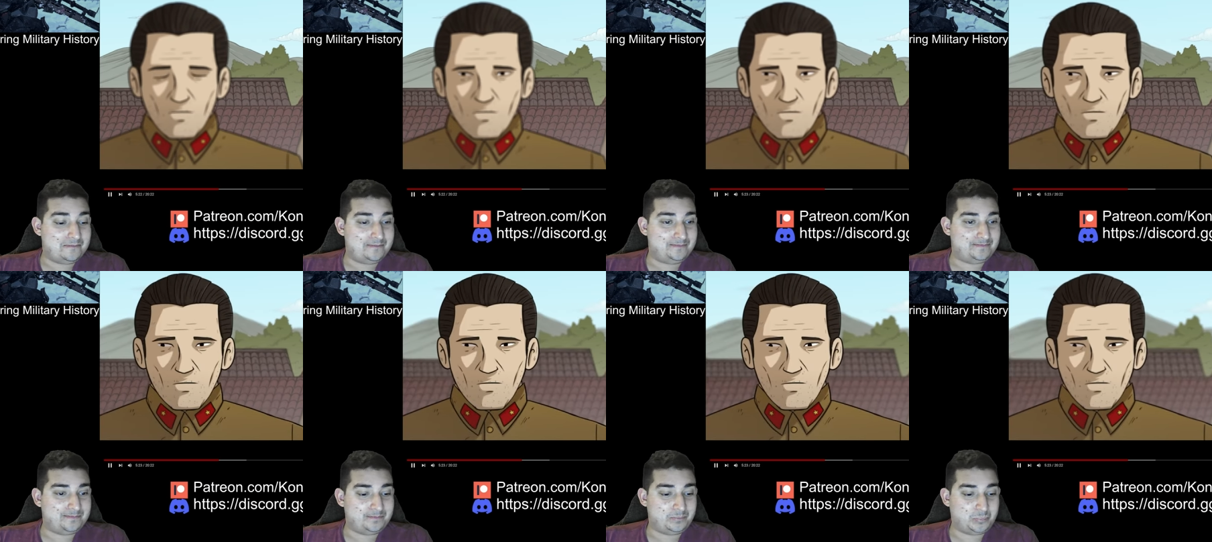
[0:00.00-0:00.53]

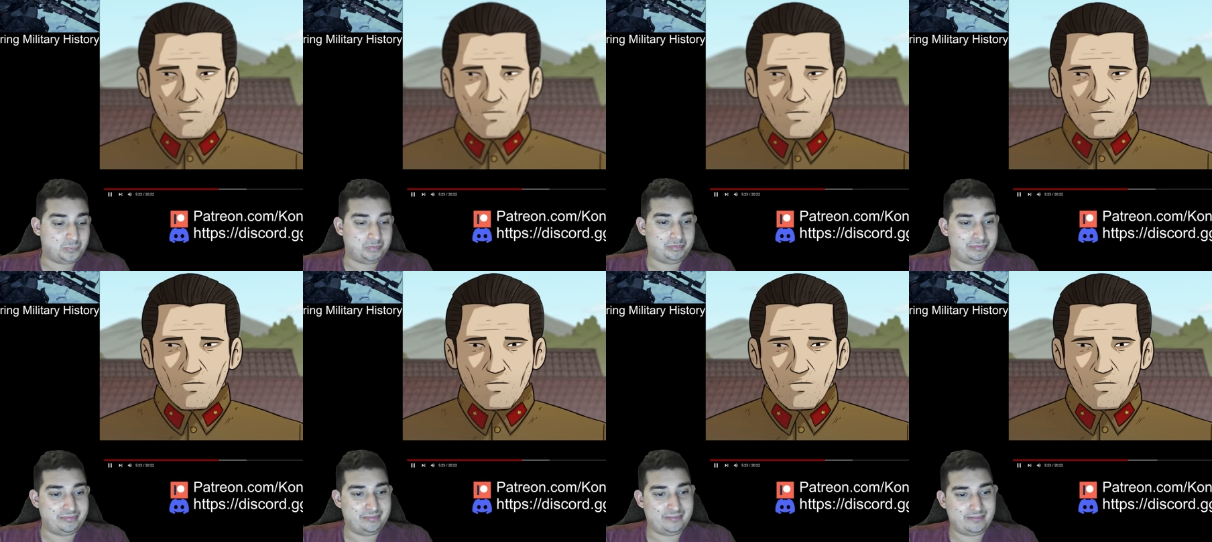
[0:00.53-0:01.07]

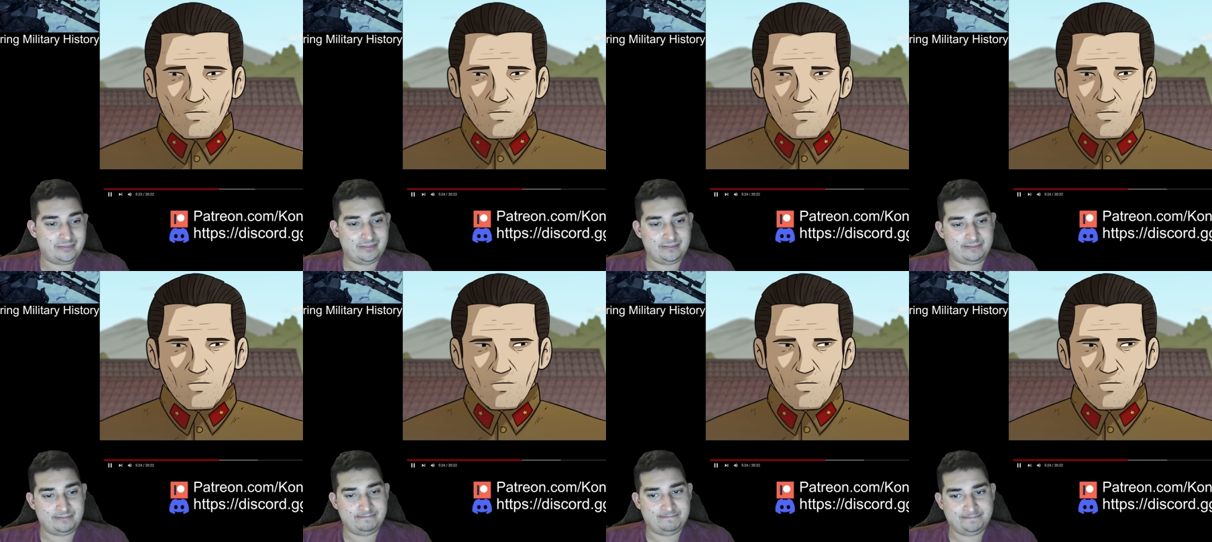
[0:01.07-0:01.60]

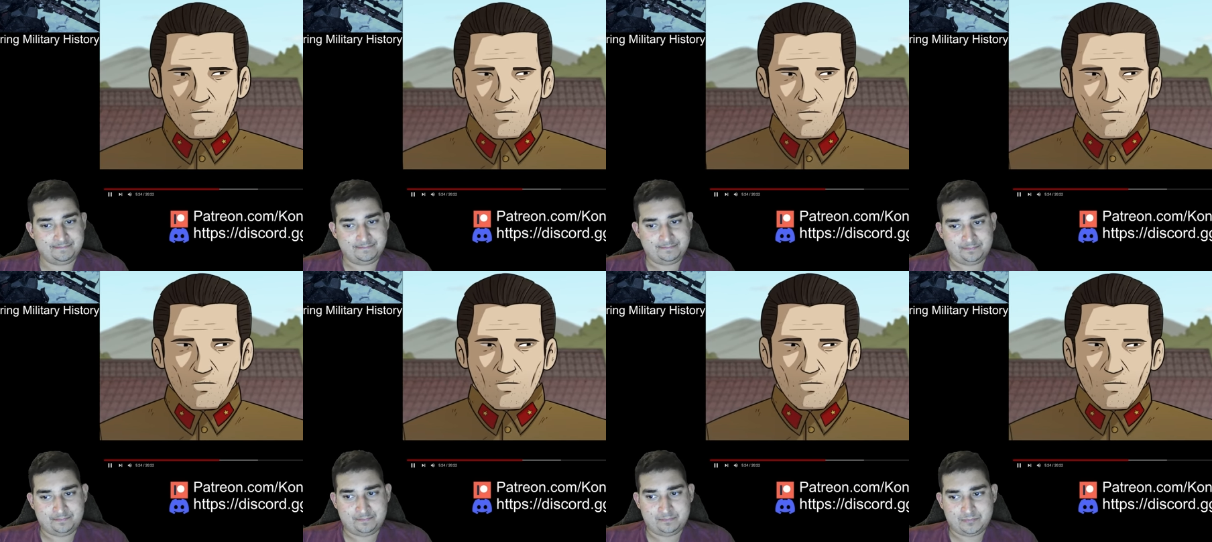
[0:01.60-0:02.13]

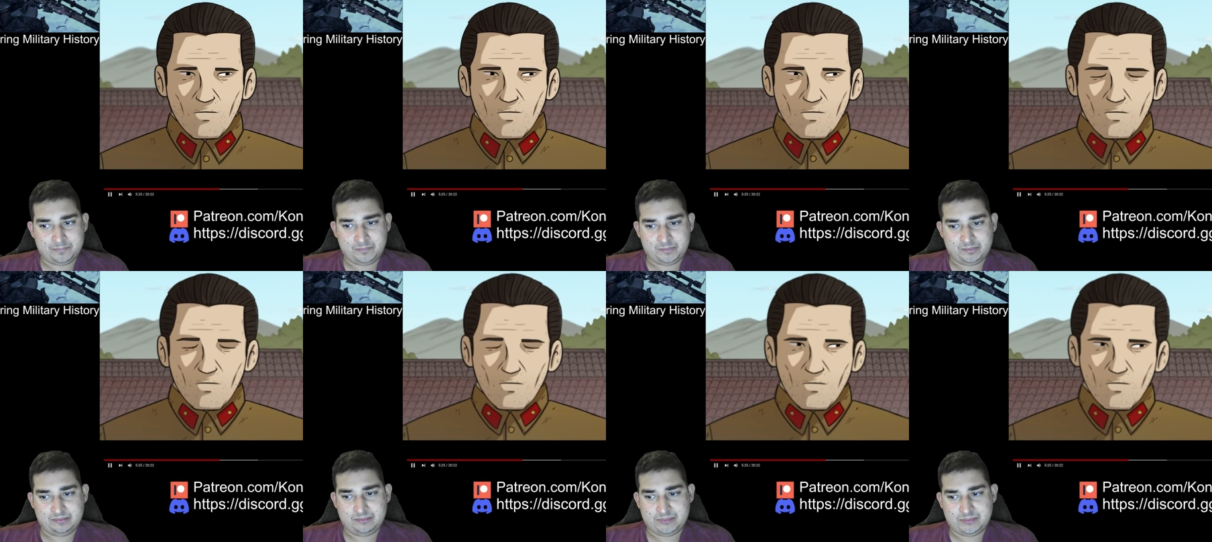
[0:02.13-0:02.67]

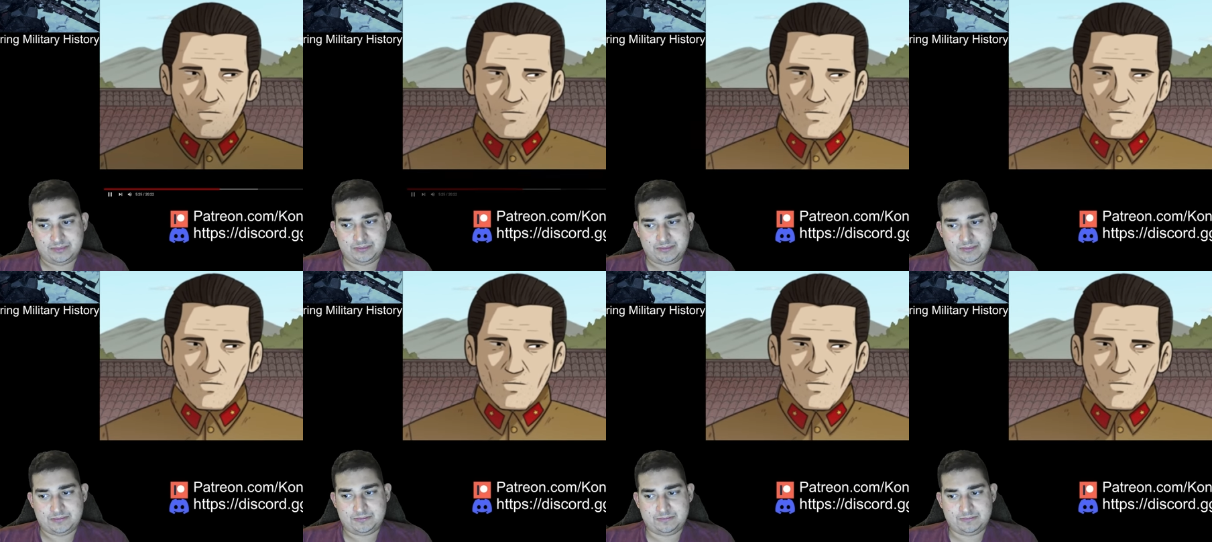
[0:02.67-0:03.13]
Nobody speaks.